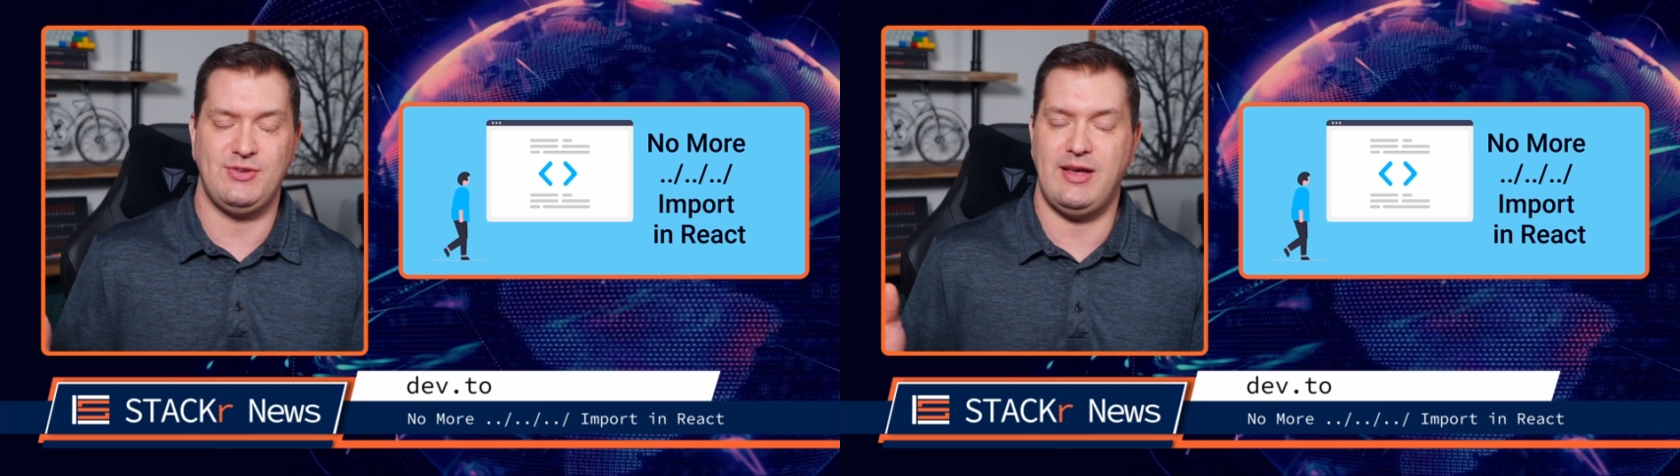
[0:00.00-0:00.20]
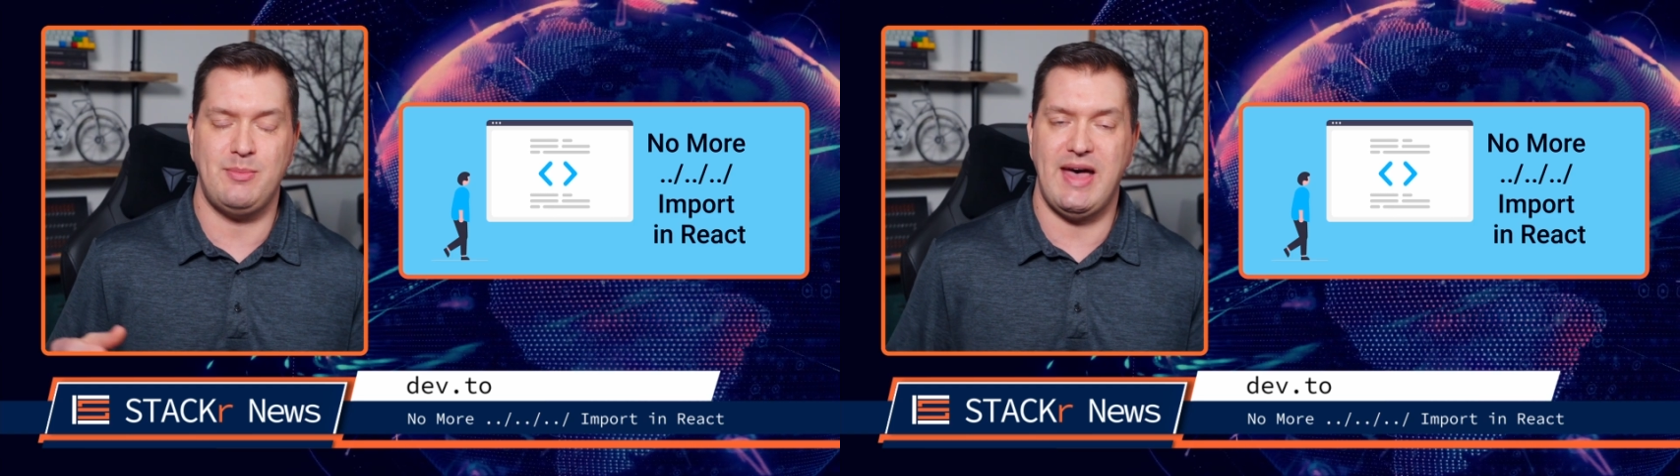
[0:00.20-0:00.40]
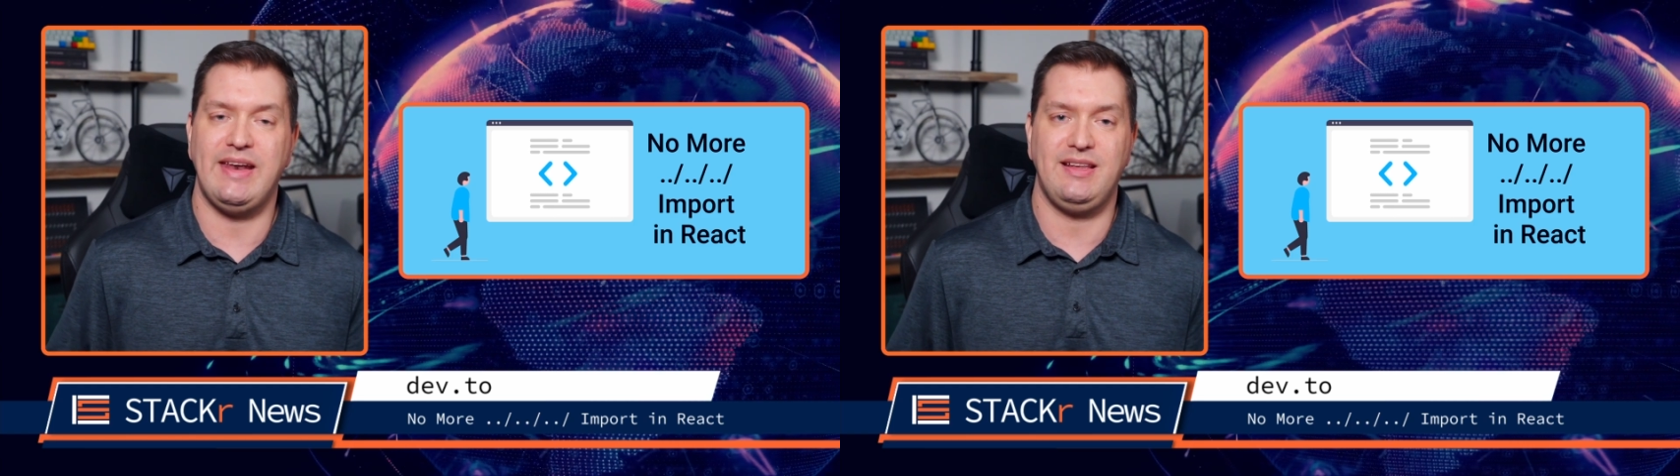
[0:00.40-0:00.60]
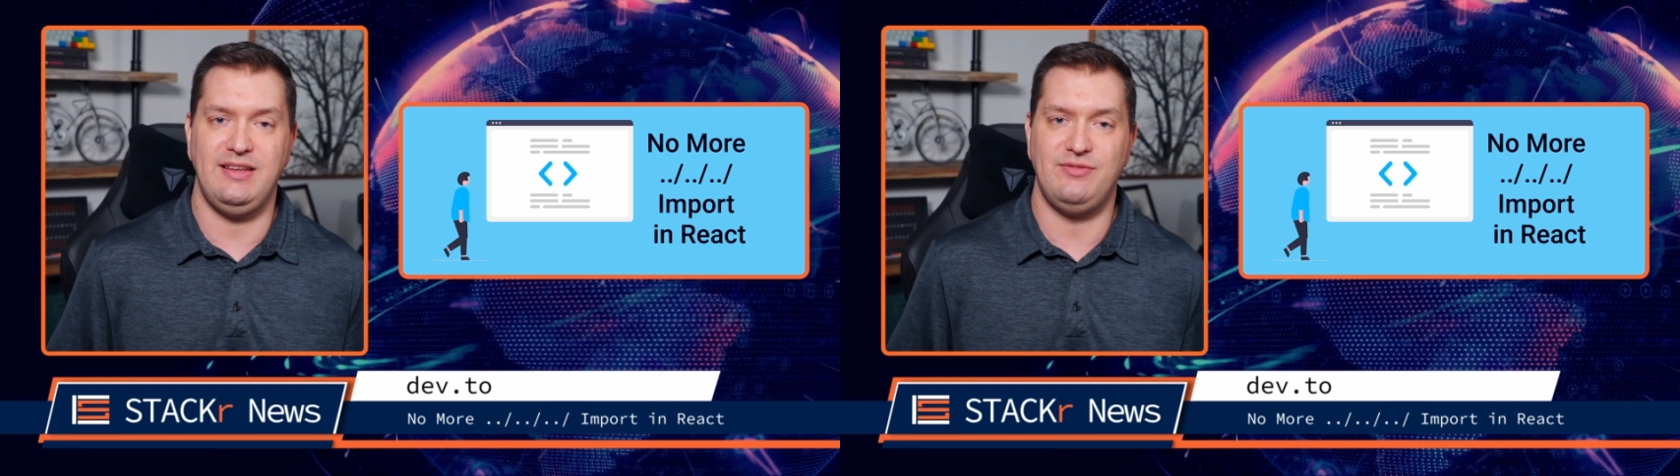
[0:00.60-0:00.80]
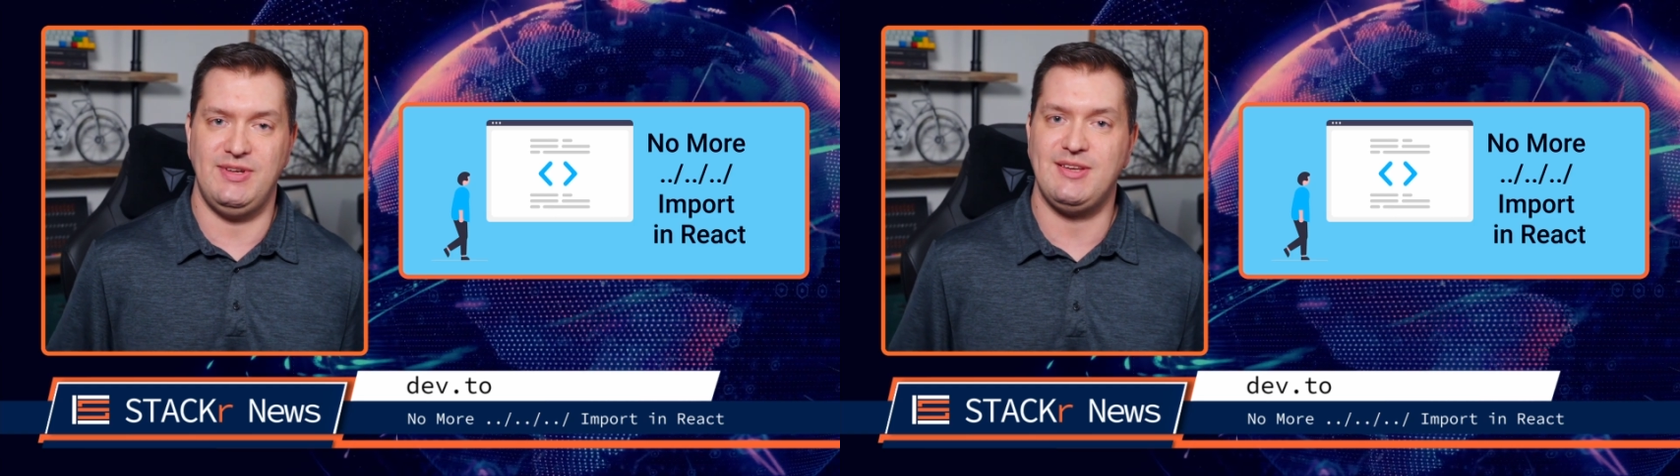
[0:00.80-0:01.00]
automatically
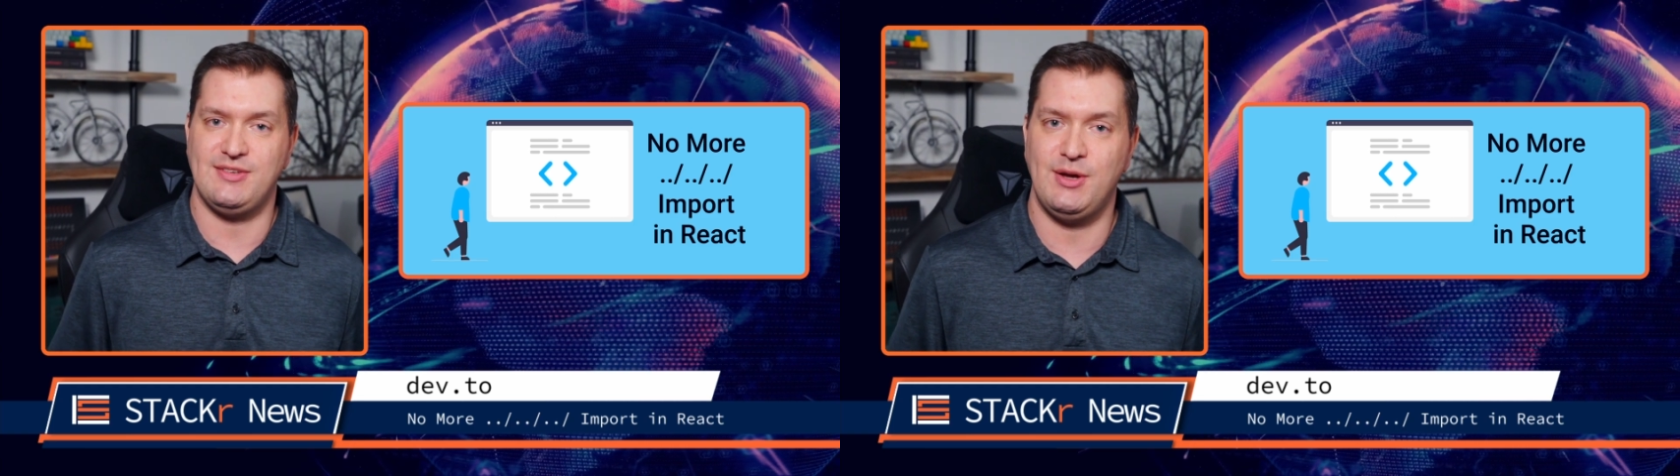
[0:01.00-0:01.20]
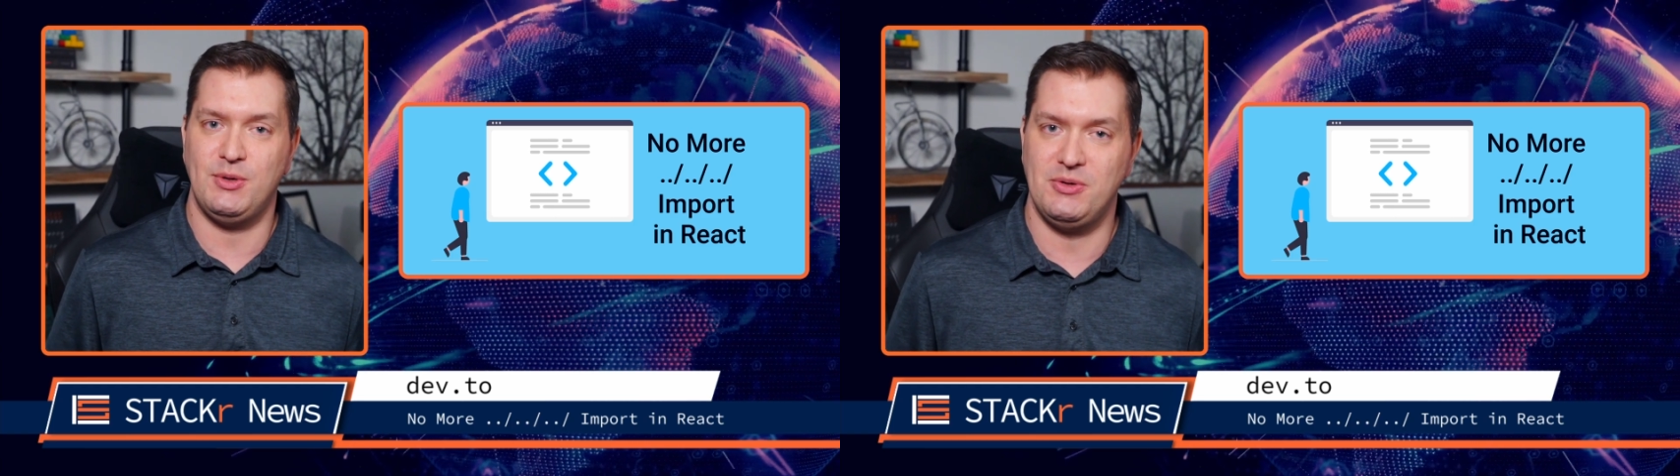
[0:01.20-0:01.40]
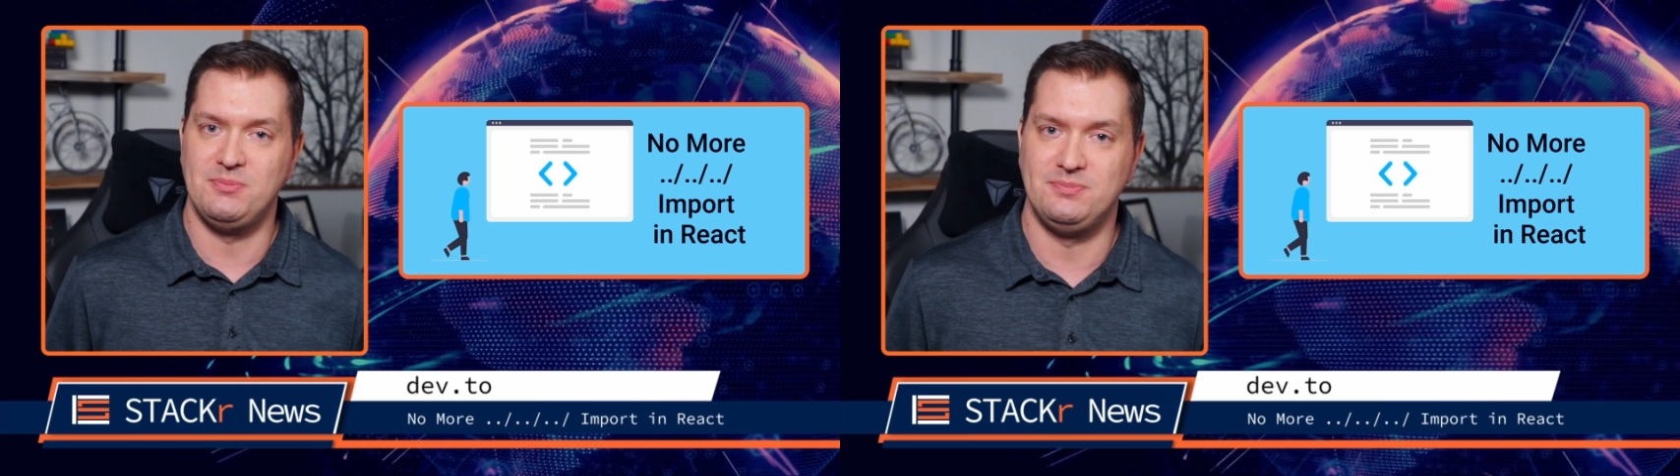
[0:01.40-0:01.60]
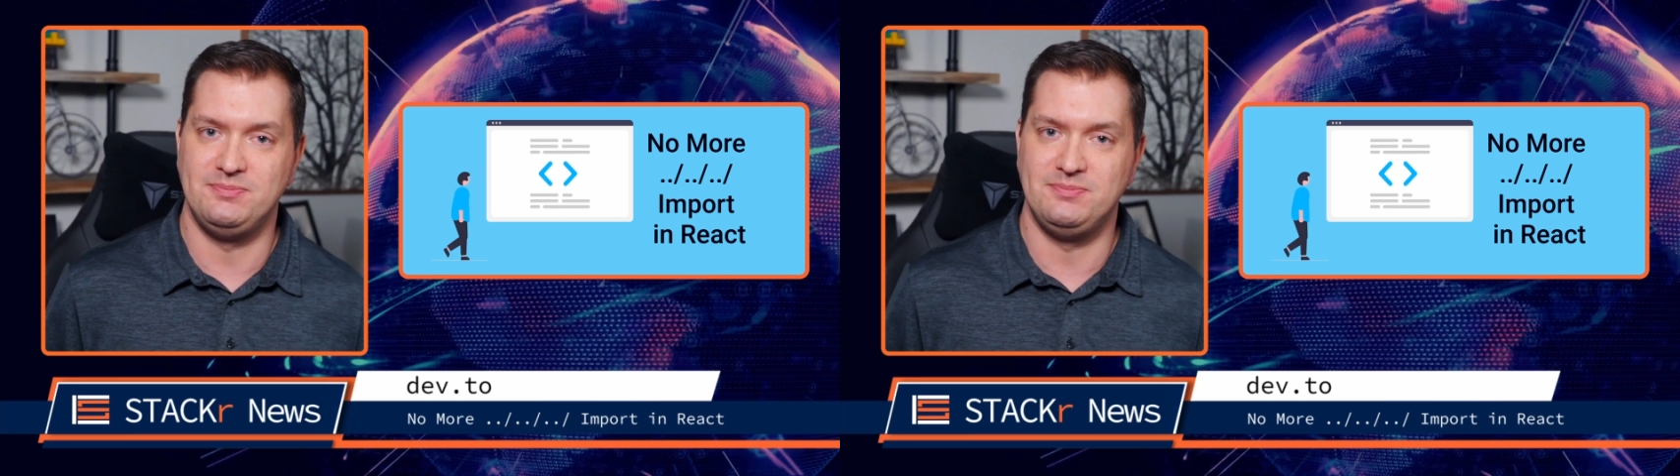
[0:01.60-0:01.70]
in VS Code.